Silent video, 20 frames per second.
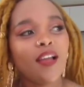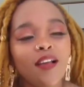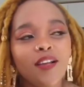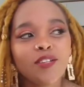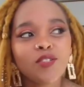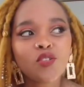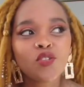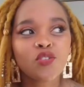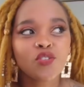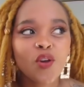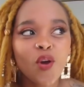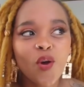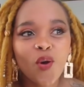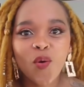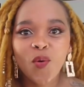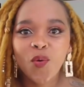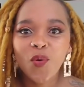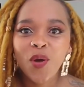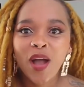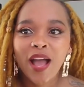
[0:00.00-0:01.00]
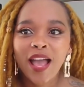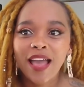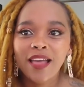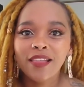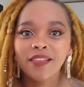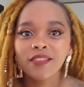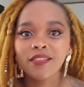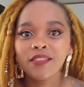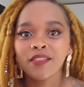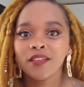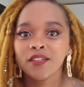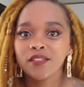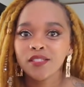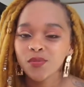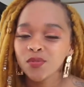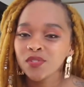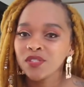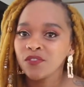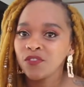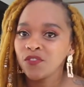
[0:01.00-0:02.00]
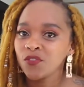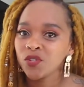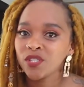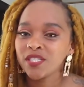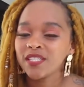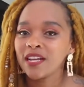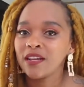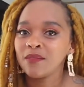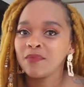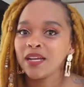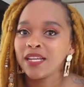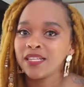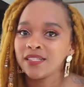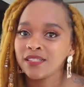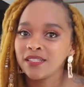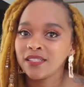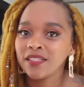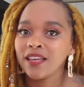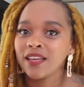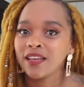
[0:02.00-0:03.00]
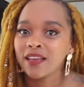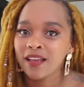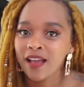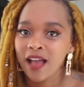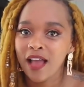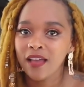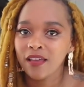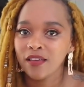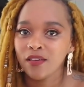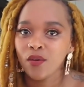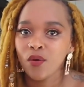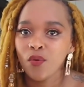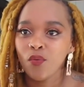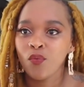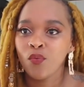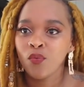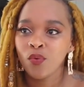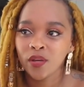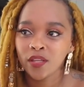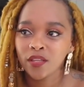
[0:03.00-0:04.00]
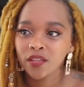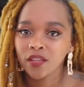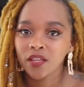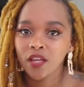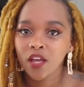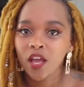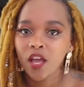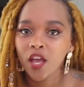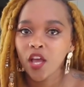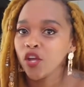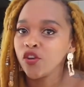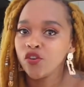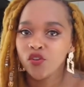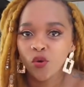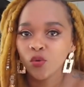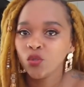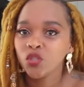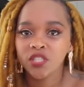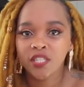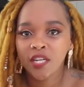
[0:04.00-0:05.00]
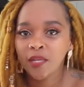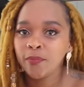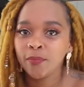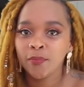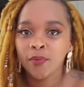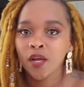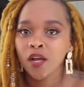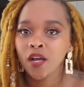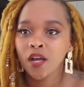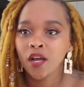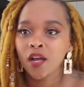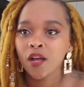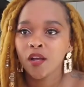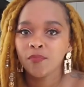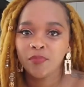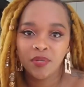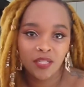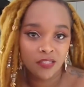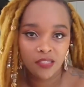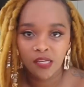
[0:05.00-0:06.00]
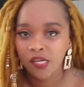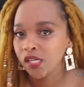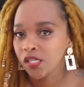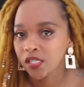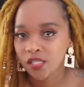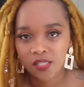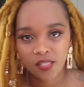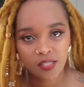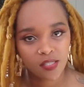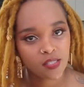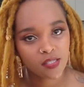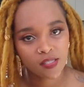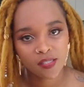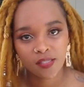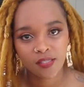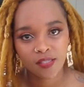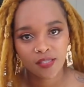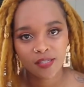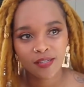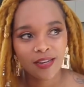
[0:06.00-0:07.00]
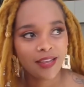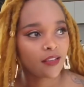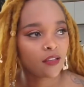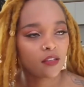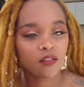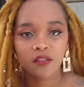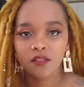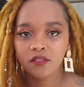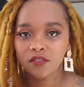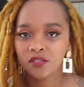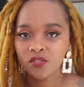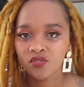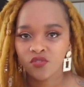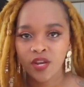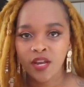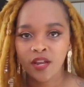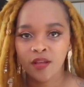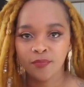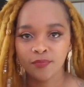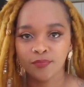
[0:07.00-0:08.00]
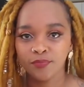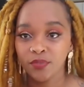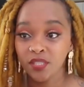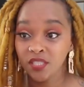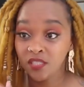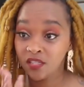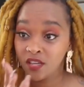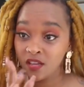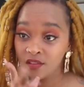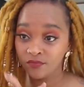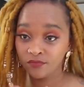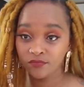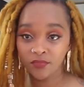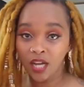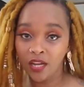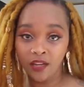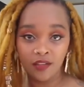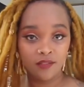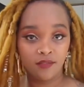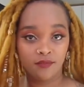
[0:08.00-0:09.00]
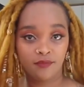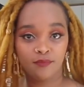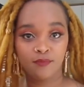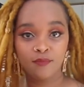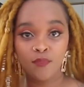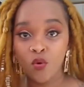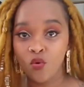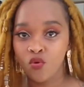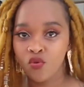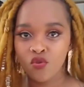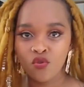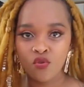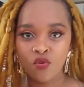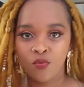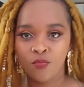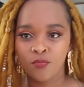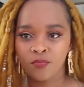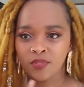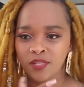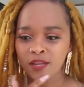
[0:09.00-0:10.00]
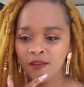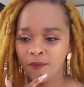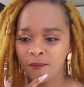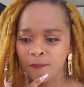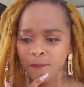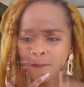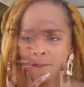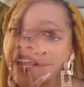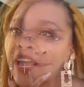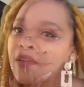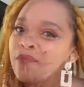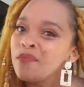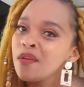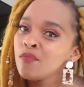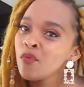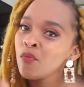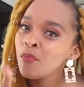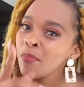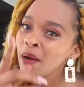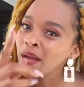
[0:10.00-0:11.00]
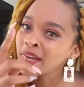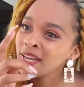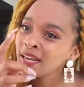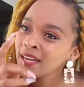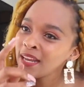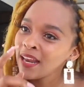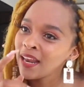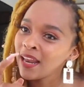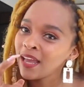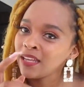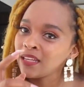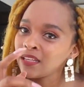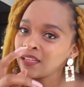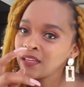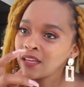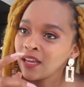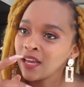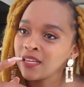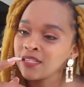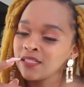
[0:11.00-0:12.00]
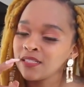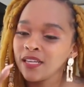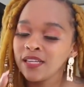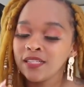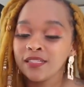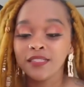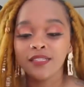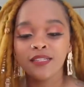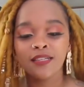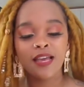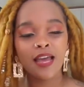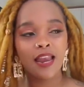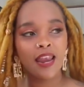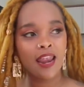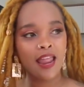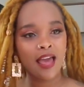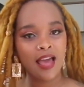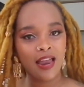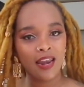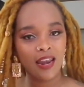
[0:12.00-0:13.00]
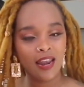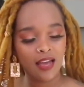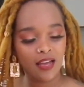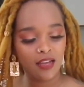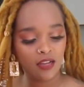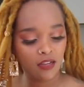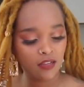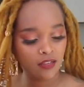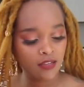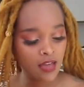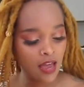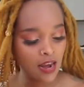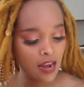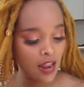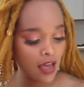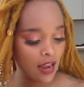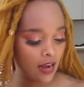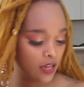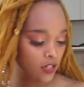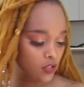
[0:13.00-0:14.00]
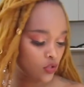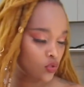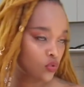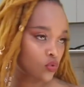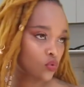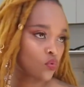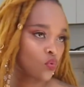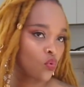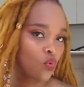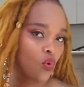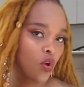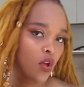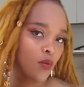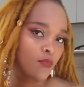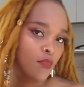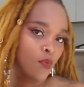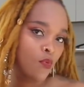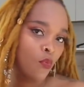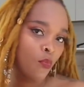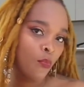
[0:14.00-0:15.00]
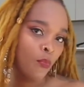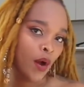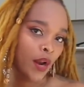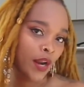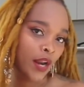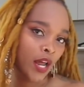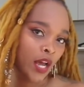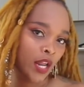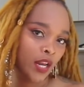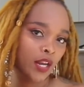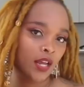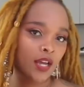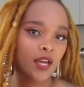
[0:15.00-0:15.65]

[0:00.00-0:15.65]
So this was the first time I see a guy with a no shape penis. Like straight up. Banana like guys and yalala it's so banana.